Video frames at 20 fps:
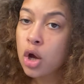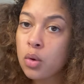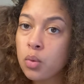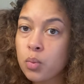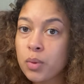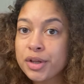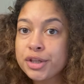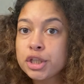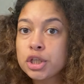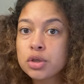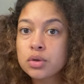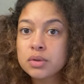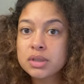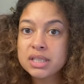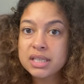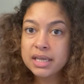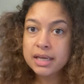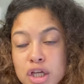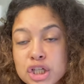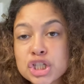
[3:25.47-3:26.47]
One little
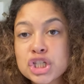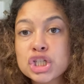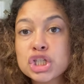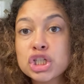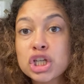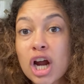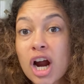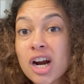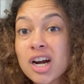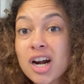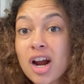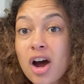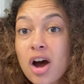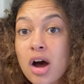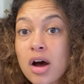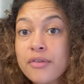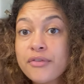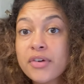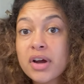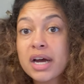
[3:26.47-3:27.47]
tip, start
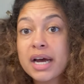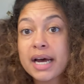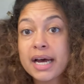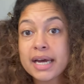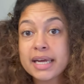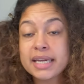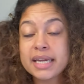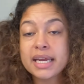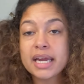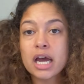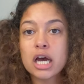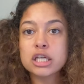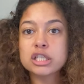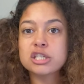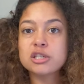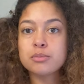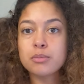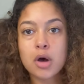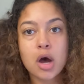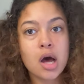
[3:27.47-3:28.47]
off cutting a
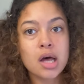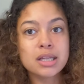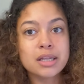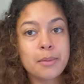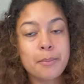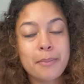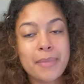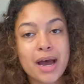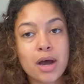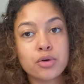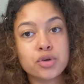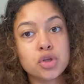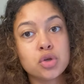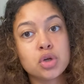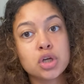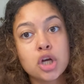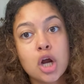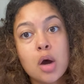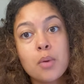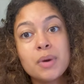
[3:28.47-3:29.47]
small amount. You
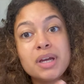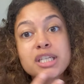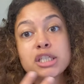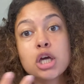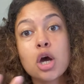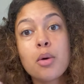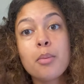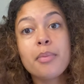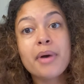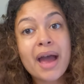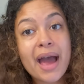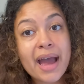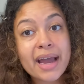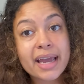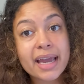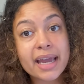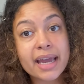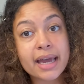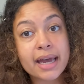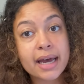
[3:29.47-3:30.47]
can always go
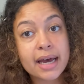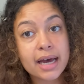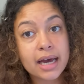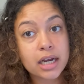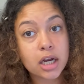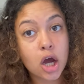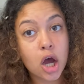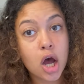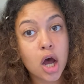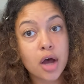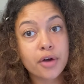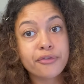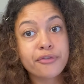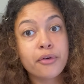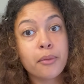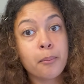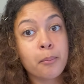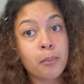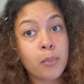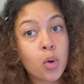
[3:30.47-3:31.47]
back and cut off
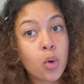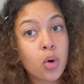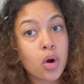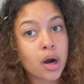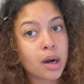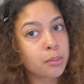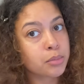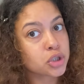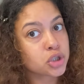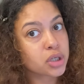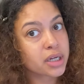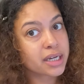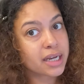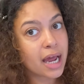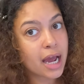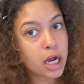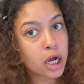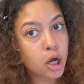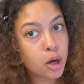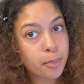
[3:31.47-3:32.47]
more, but you
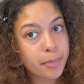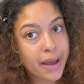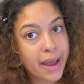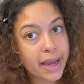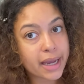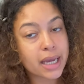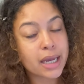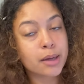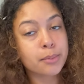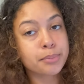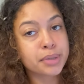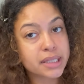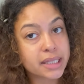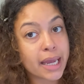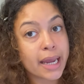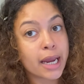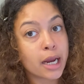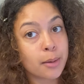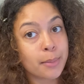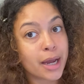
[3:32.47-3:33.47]
cannot go back and put
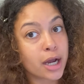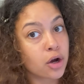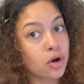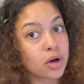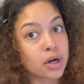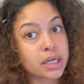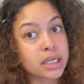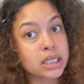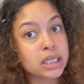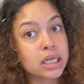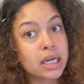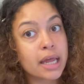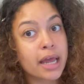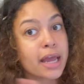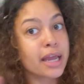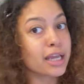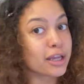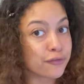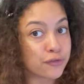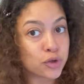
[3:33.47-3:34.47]
that hair back on
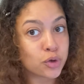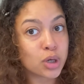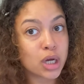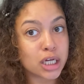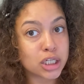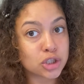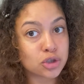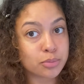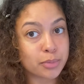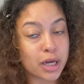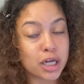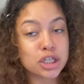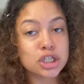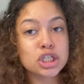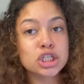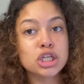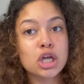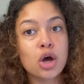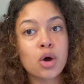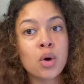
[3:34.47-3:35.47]
if you cut too much.
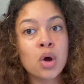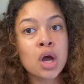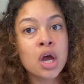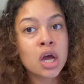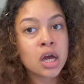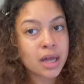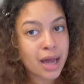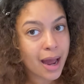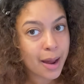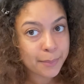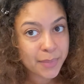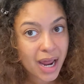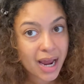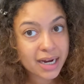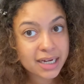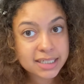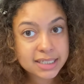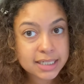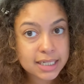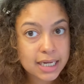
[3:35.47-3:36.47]
So I'm not
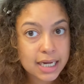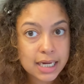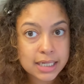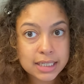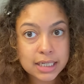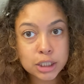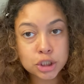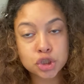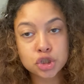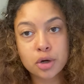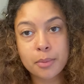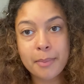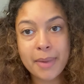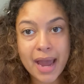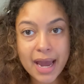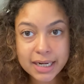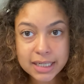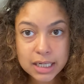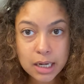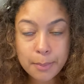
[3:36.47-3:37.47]
going to cut a
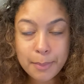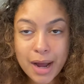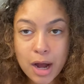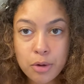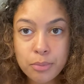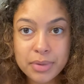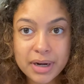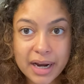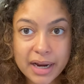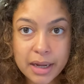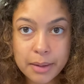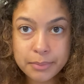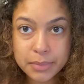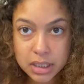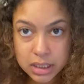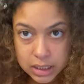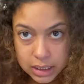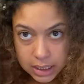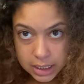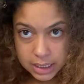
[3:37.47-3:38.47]
dramatic amount, but I am
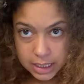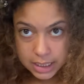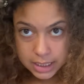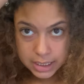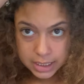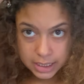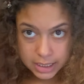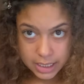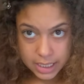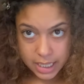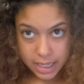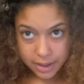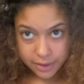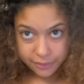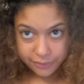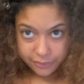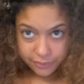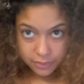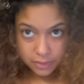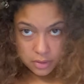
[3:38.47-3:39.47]
going to cut enough.